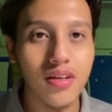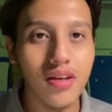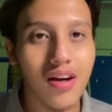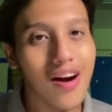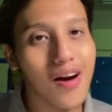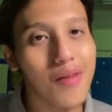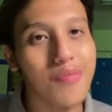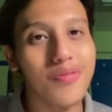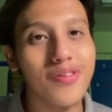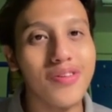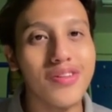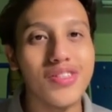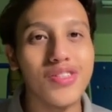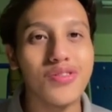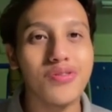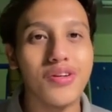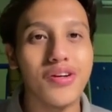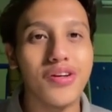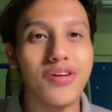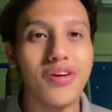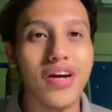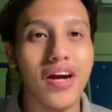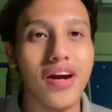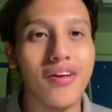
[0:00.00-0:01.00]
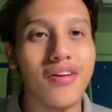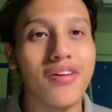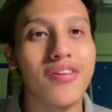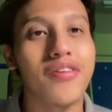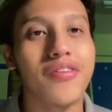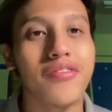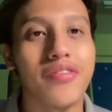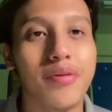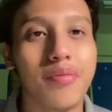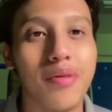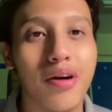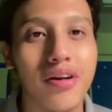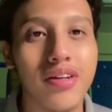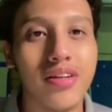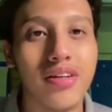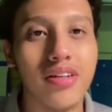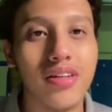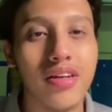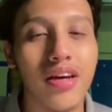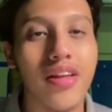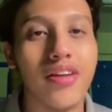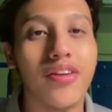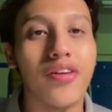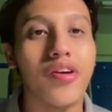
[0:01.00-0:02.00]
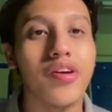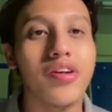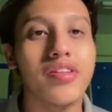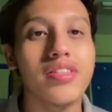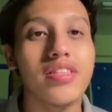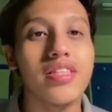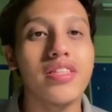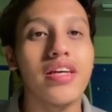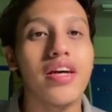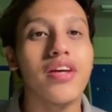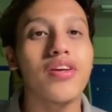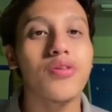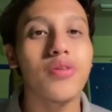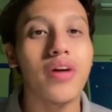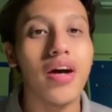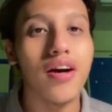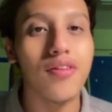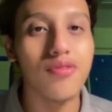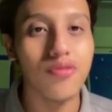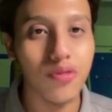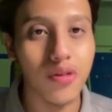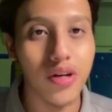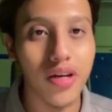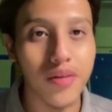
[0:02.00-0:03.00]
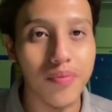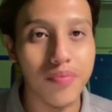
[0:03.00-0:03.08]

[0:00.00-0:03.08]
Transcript: I'm pretty sure you have heard about it and guarantee that you have one.